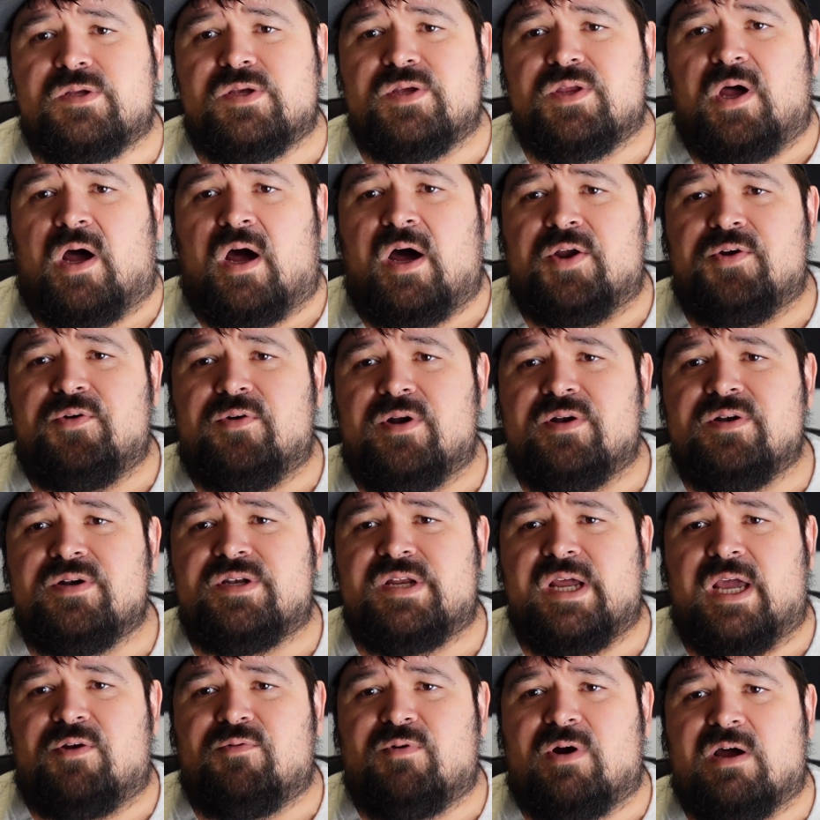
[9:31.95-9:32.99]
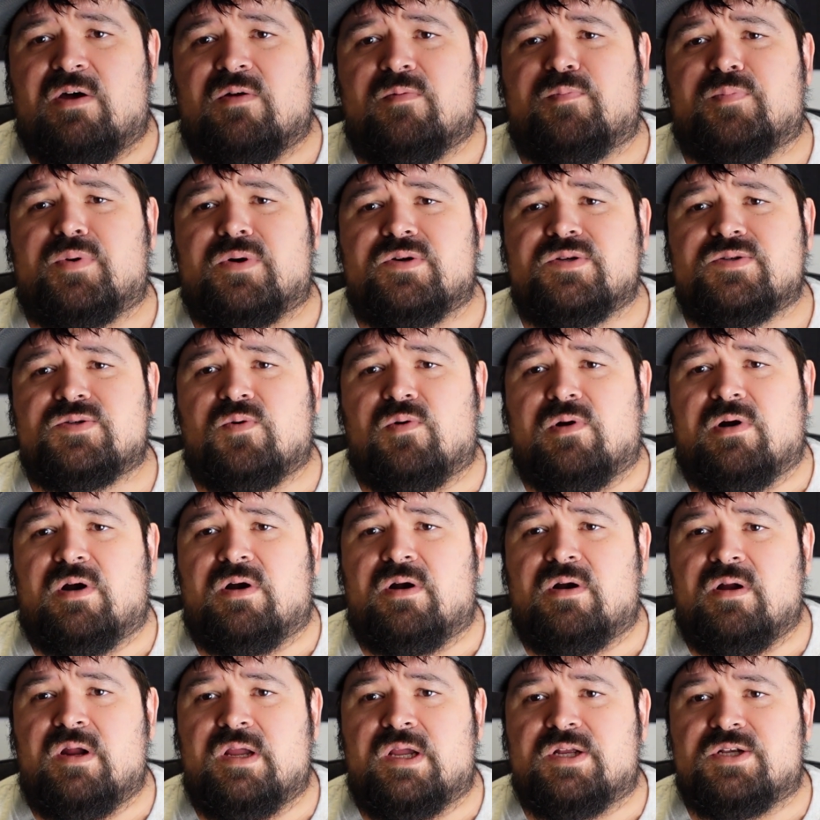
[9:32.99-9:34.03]
to the 110 round per
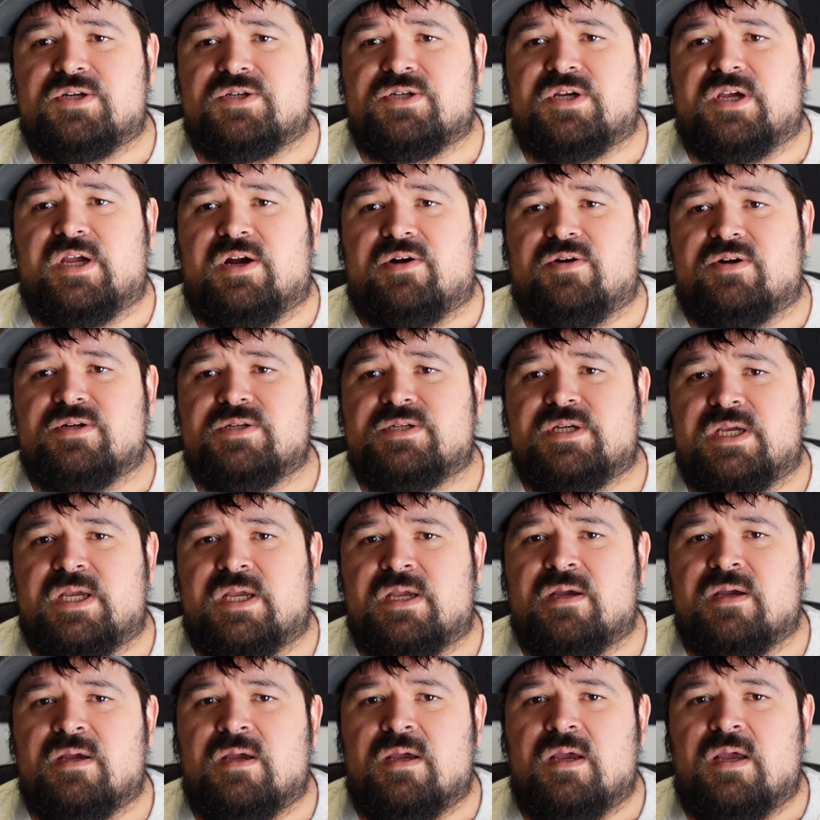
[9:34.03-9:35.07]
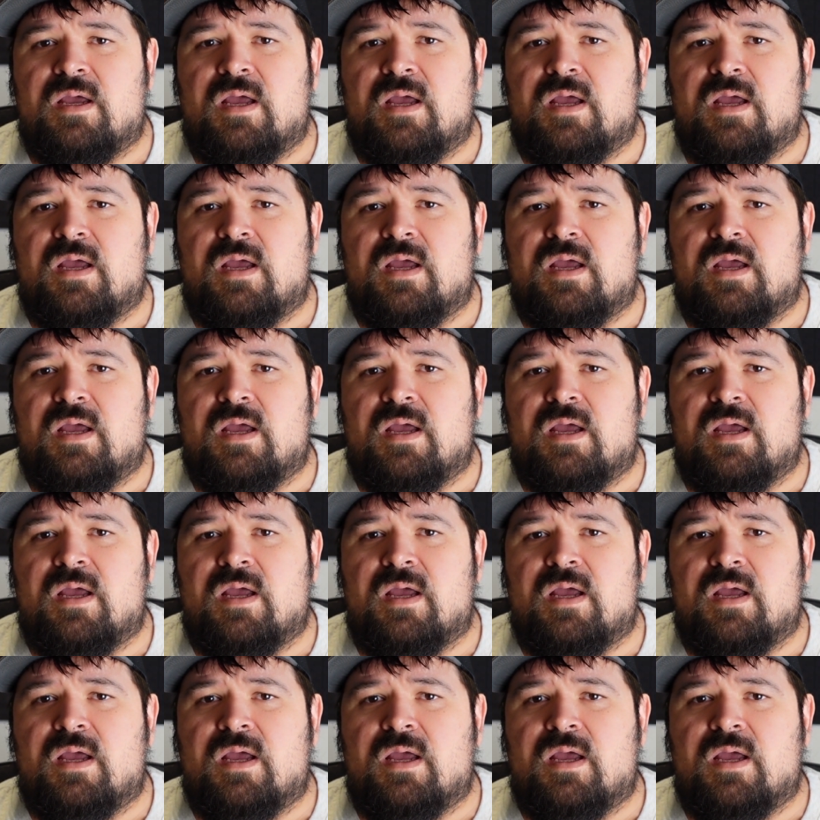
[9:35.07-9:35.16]
square inch guarantee